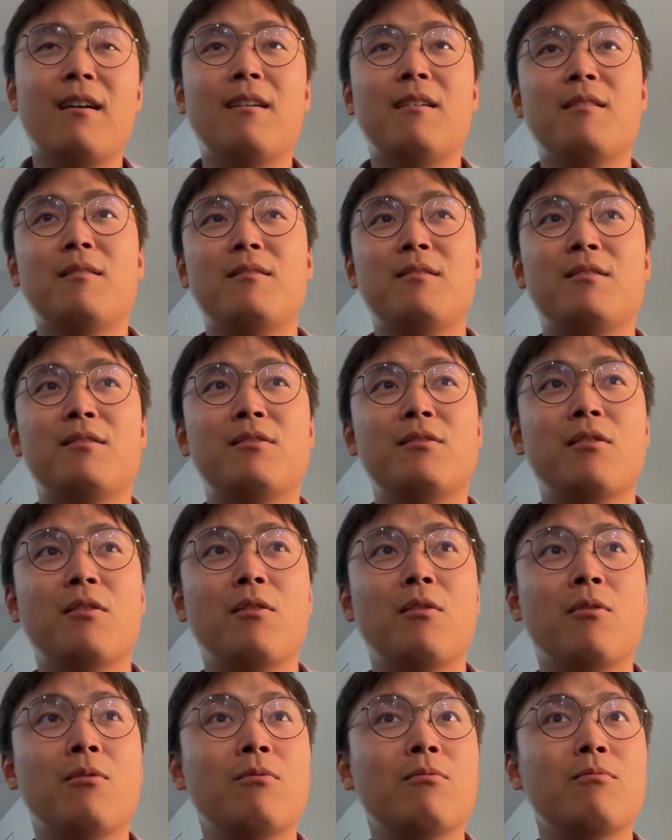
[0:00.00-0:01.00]

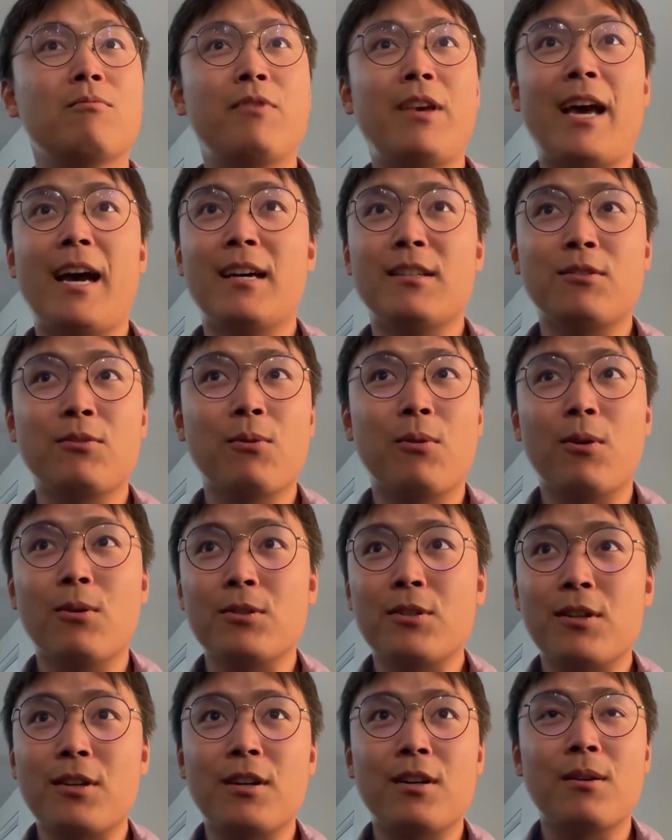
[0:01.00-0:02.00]
So we had to
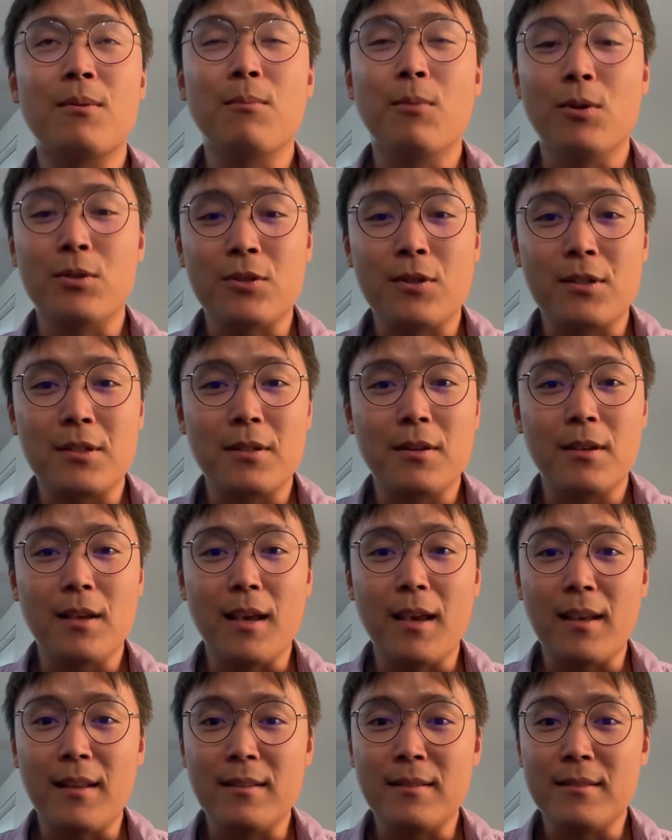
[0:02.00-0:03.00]
order motors
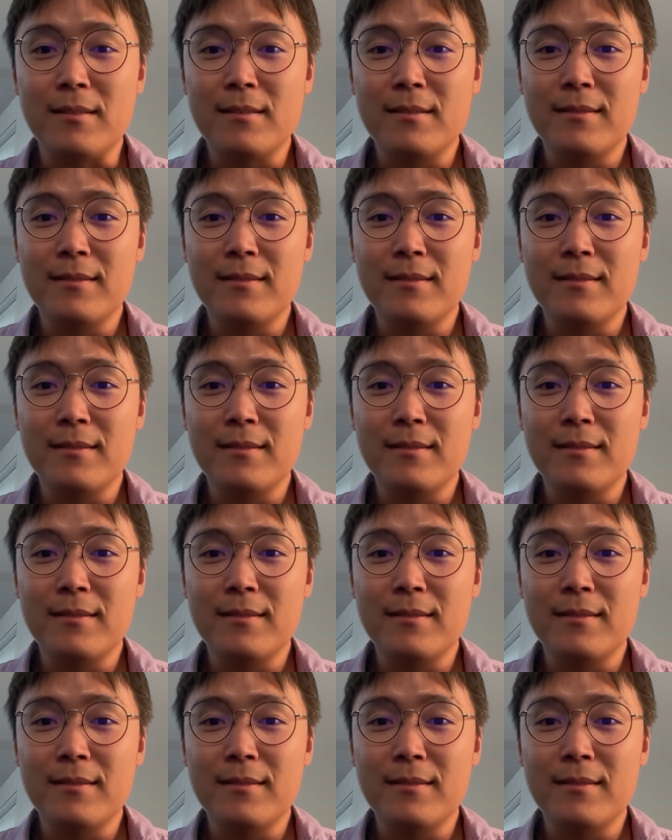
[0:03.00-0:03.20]
again.